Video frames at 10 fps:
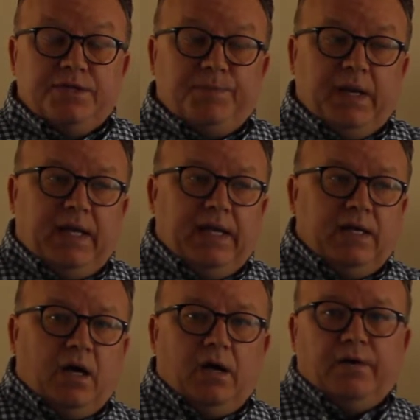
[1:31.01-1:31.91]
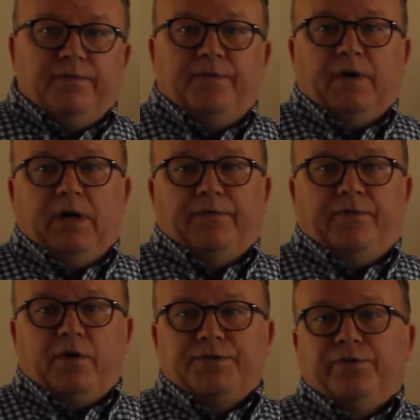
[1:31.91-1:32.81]
Speaking of
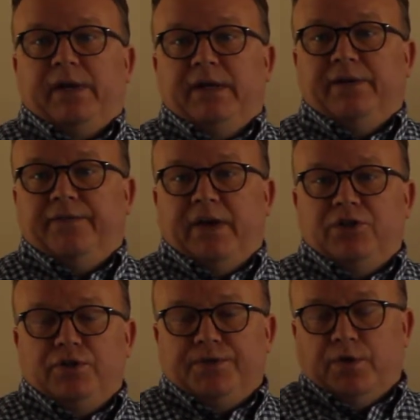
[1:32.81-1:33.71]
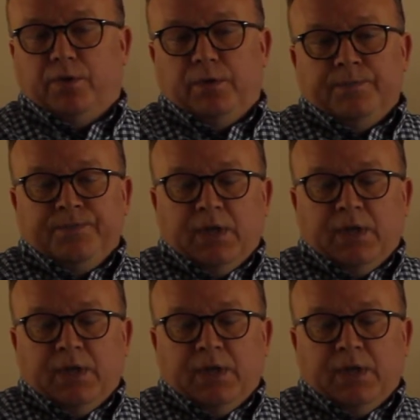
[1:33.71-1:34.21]
fostering innovation, so